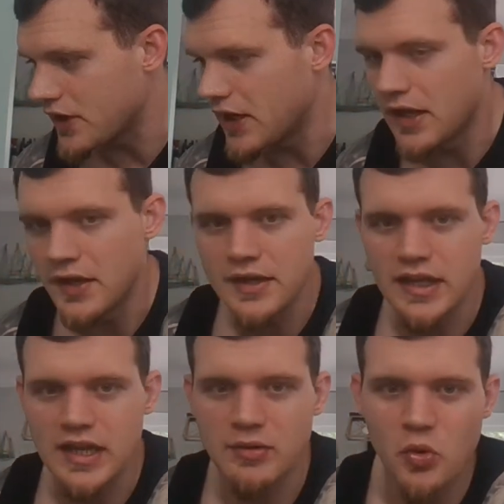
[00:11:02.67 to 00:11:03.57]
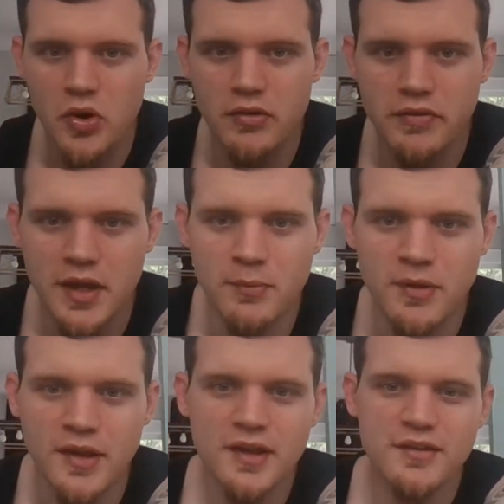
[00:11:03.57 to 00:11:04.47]
on getting more of them.
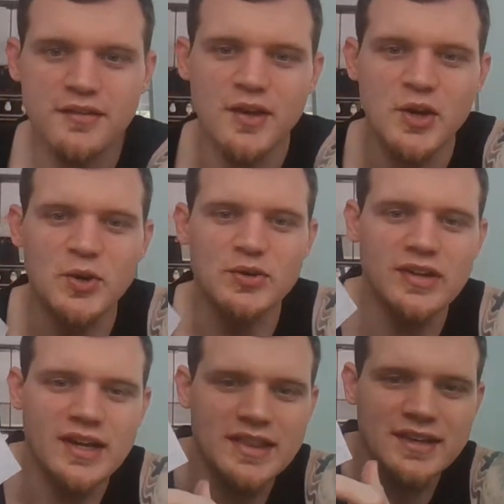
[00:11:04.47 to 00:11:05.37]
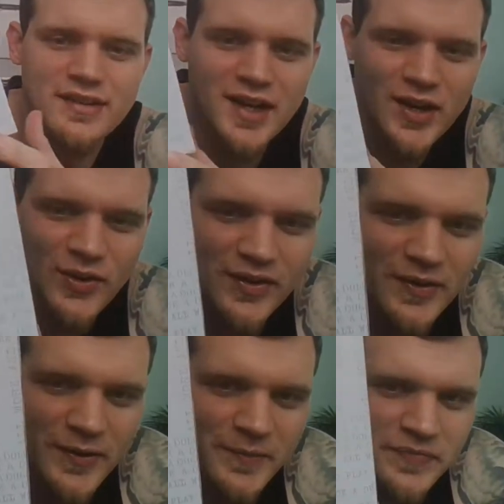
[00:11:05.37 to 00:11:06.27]
So check this out.
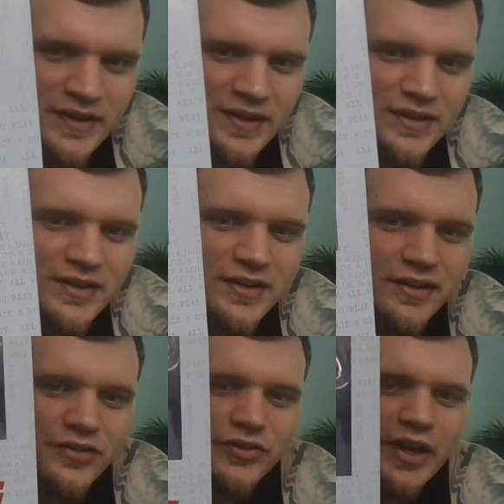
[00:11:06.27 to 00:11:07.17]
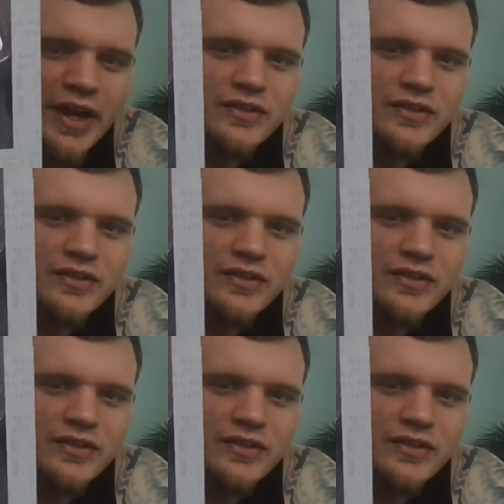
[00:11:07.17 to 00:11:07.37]
Jack